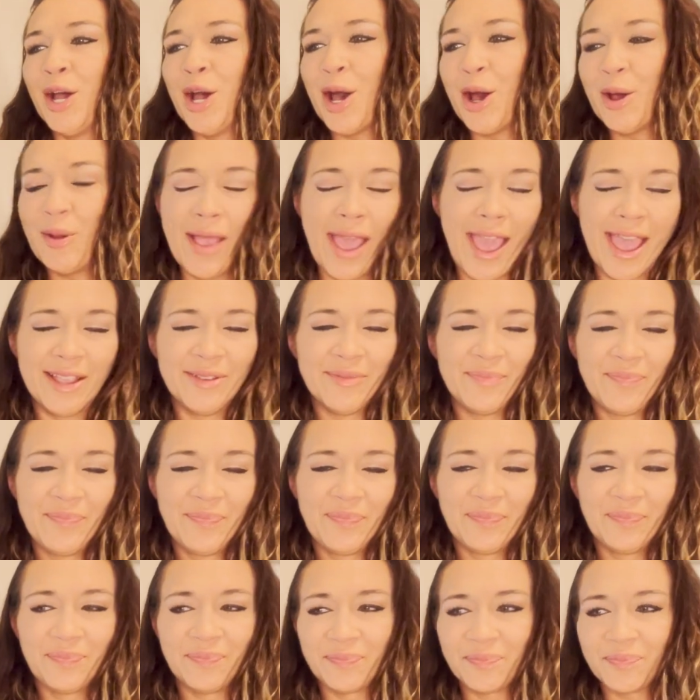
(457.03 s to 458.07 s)
Okay.
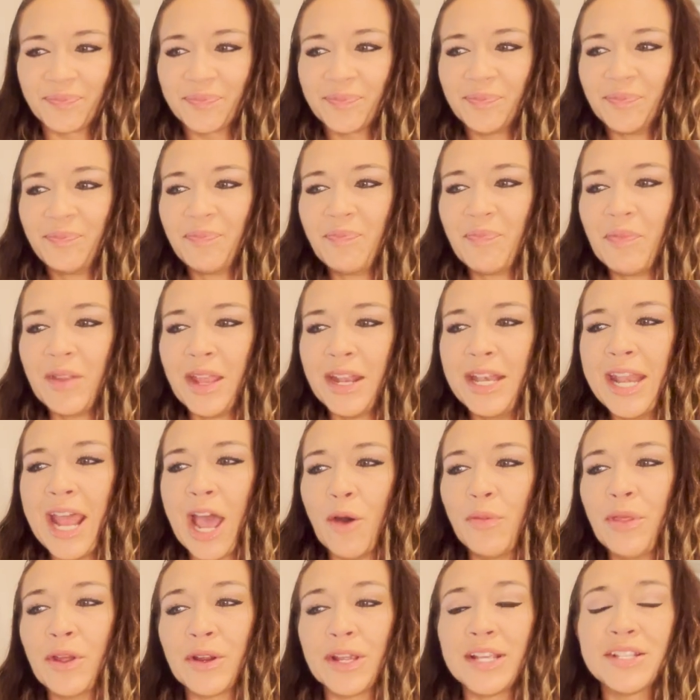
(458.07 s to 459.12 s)

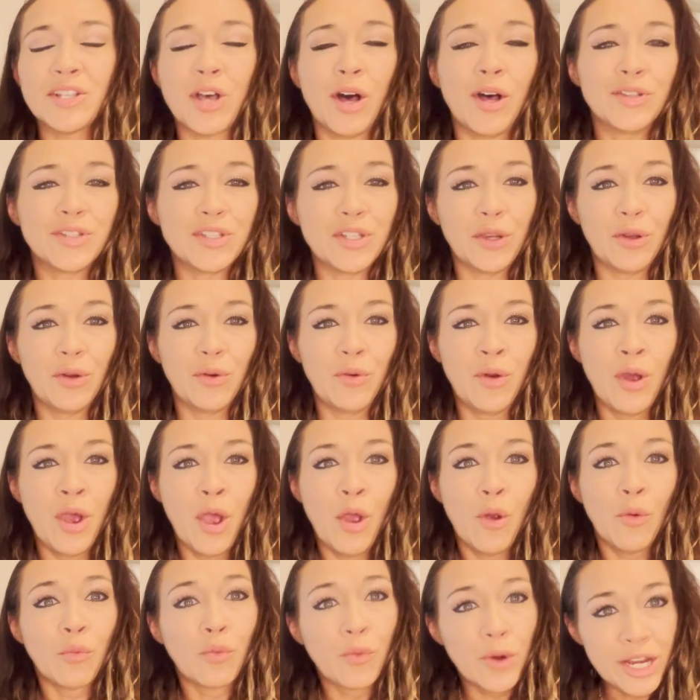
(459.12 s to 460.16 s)
Now, there is also
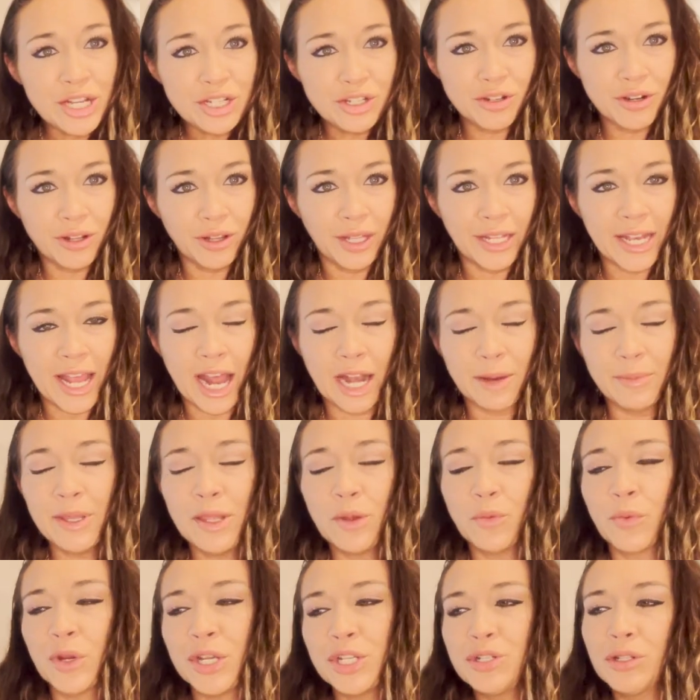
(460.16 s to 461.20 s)
regional
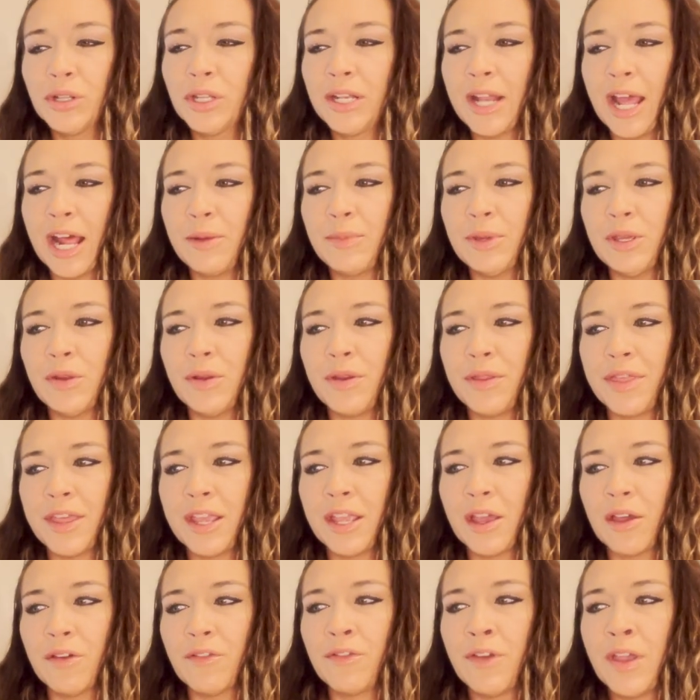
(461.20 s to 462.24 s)
anatomy. Regional anatomy you can
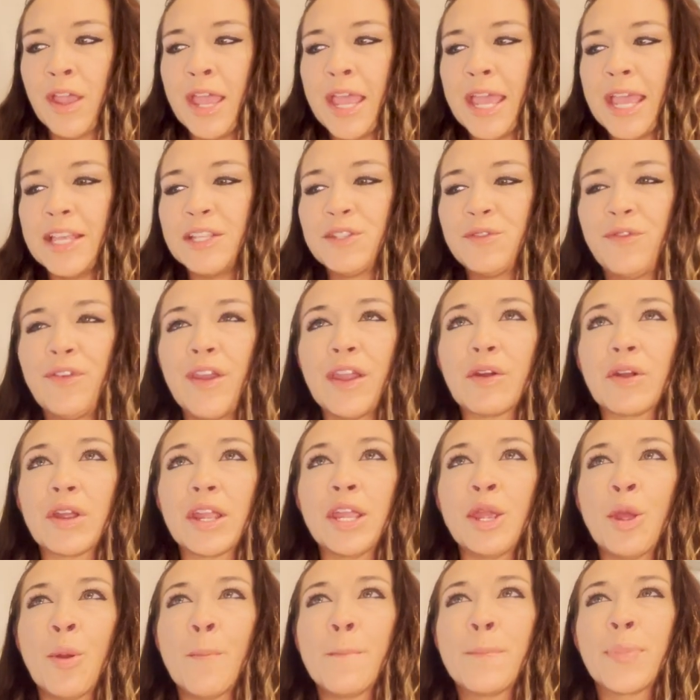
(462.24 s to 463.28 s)
think of is
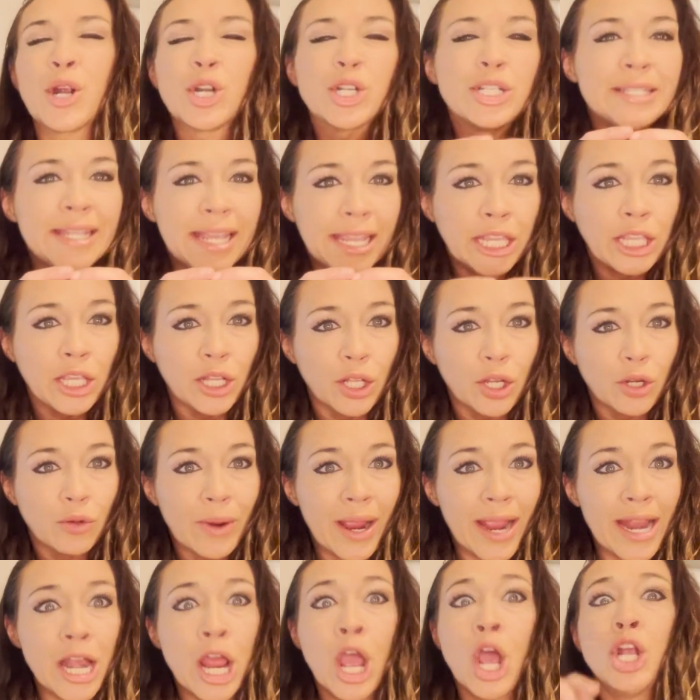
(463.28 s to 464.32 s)
very particular,
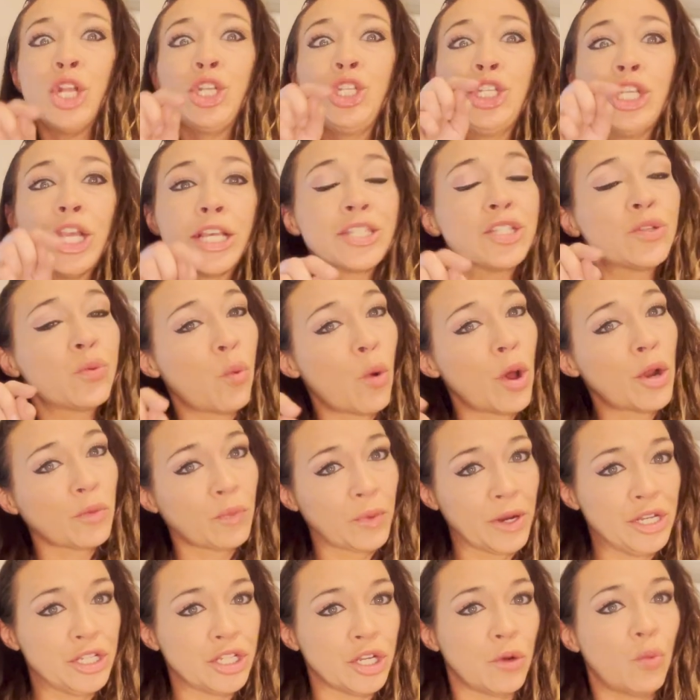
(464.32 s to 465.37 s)
right? Just one
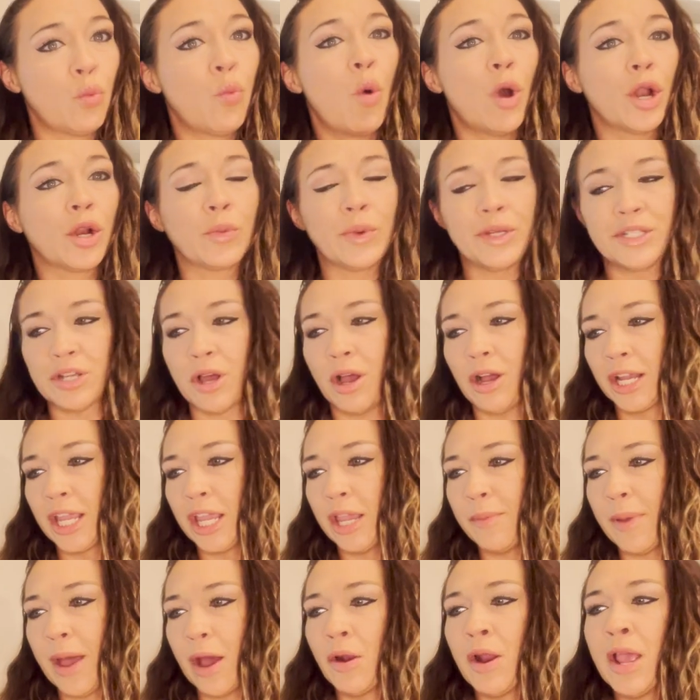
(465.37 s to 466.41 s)
region. What are we
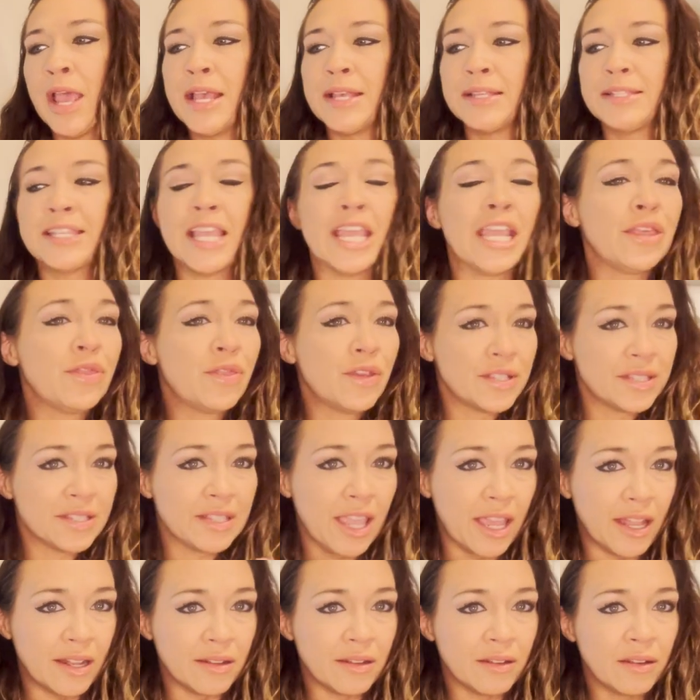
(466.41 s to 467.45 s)
talking about? Say the
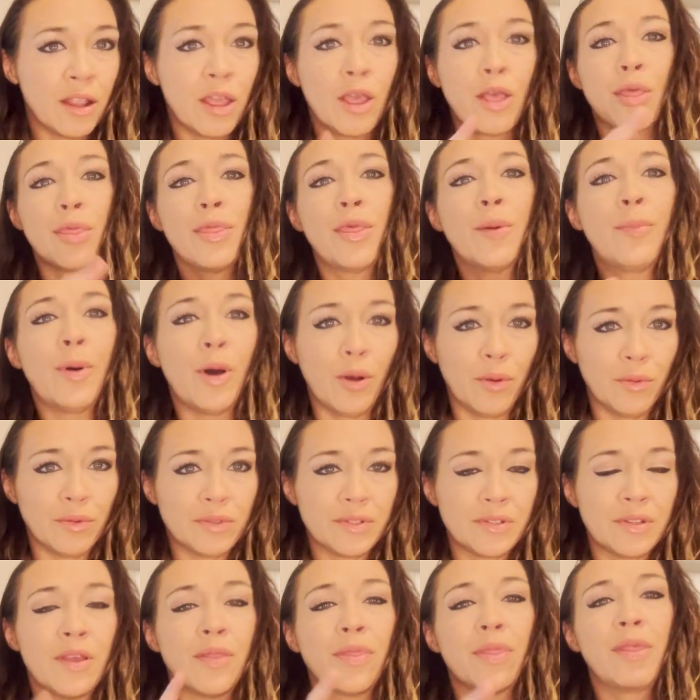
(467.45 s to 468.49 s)
skin the
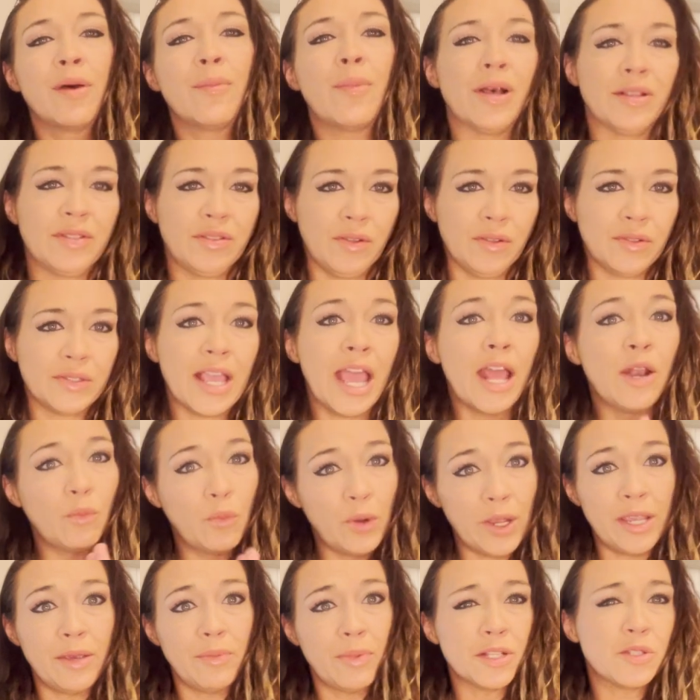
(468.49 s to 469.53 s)
bones, the muscles. And
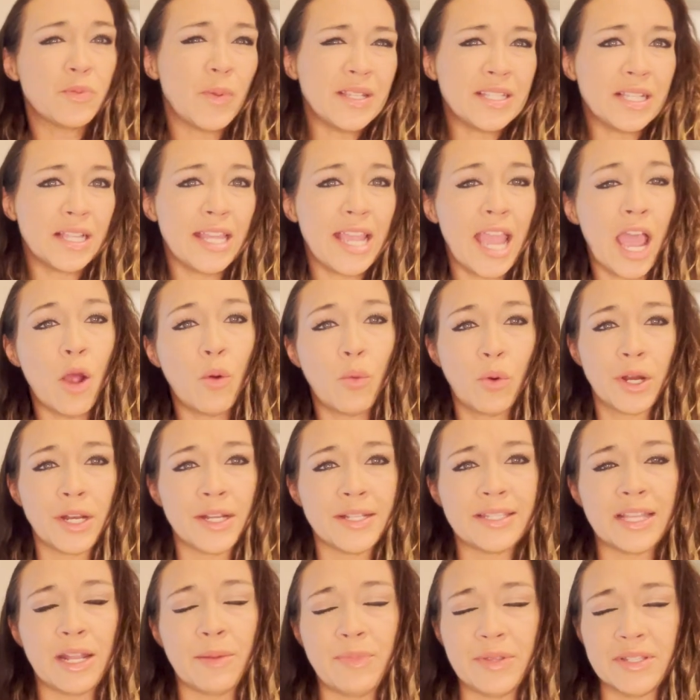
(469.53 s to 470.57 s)
we, that's basically how we're
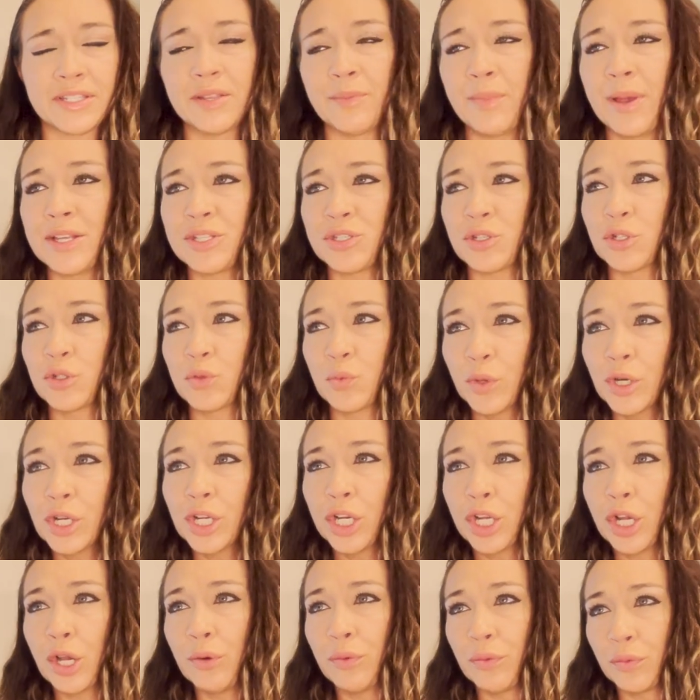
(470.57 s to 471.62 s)
gonna set up the semesters. We're
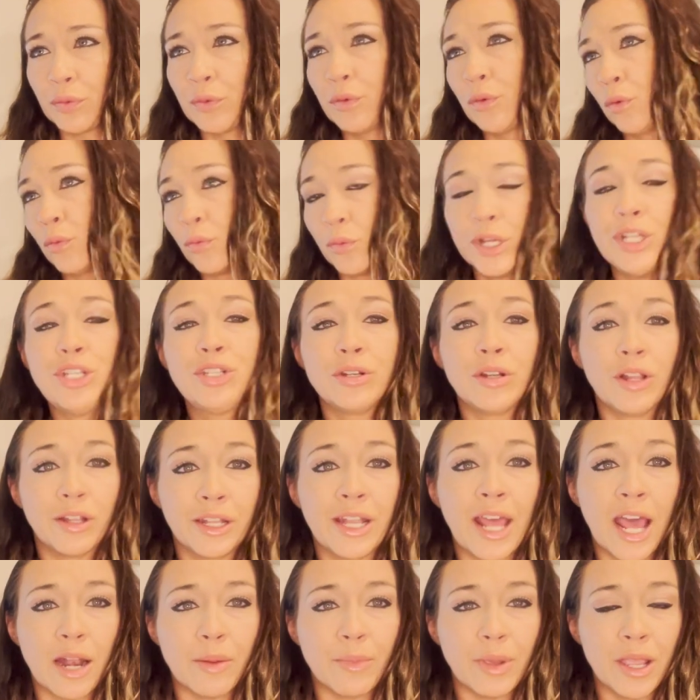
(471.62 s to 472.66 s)
gonna go through regional
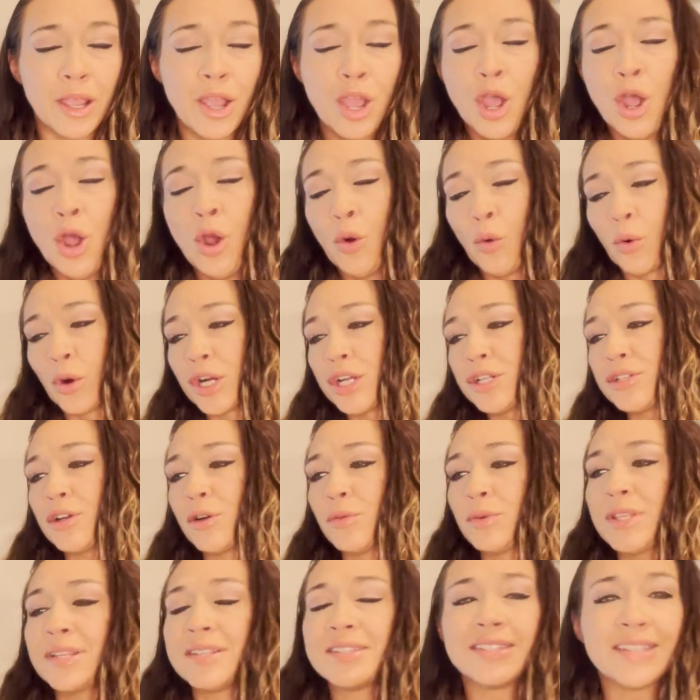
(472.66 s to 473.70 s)
anatomy. We're gonna
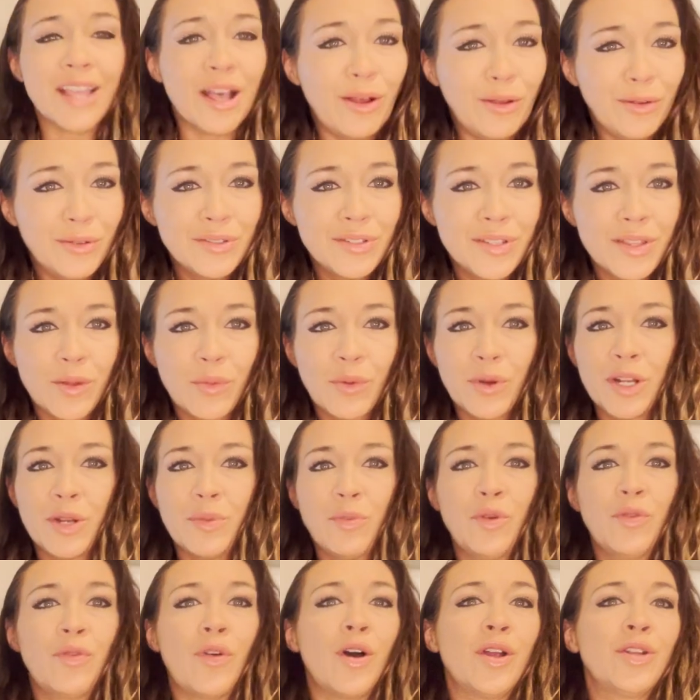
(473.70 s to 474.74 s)
start with the cells and then we're gonna
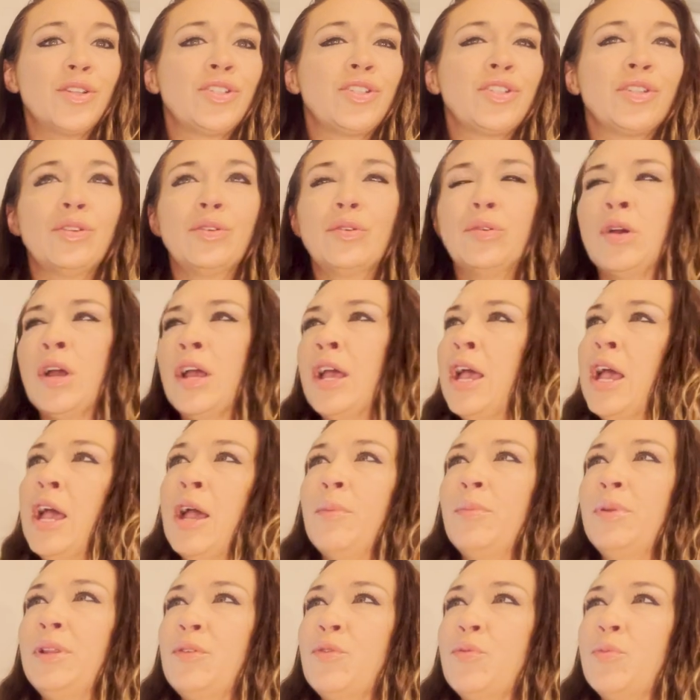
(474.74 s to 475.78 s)
move on to,
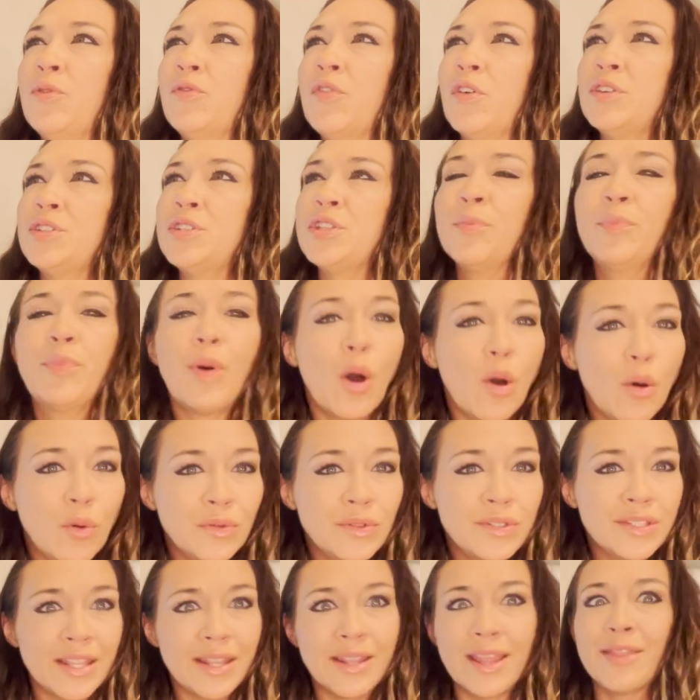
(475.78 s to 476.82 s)
I believe we move on to the
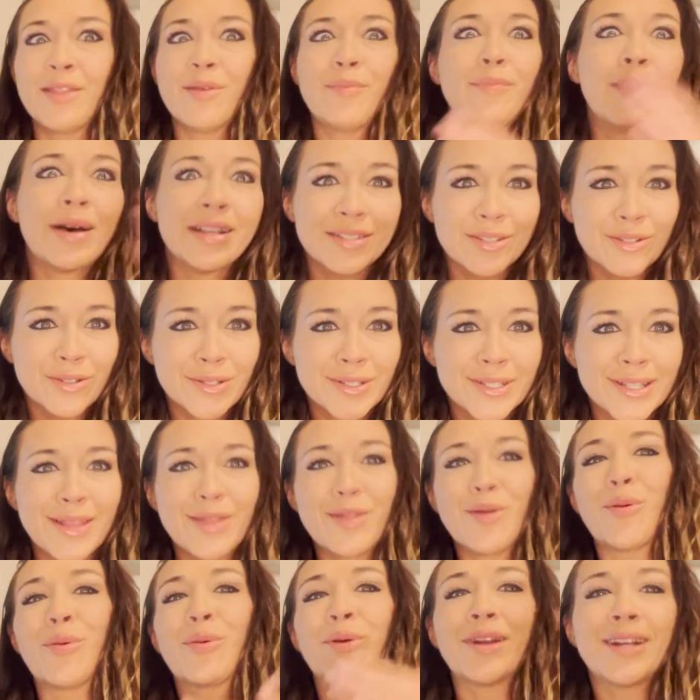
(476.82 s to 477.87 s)
bones and then the muscles
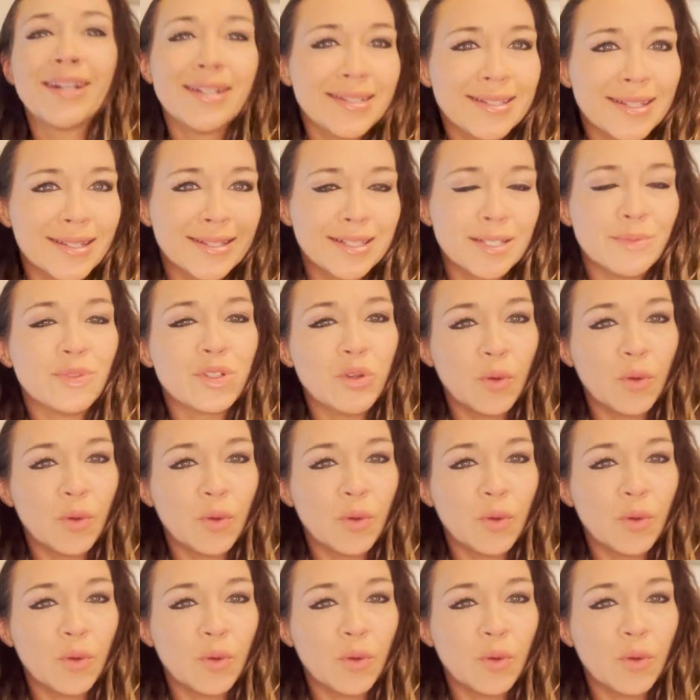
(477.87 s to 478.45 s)
and the organ system.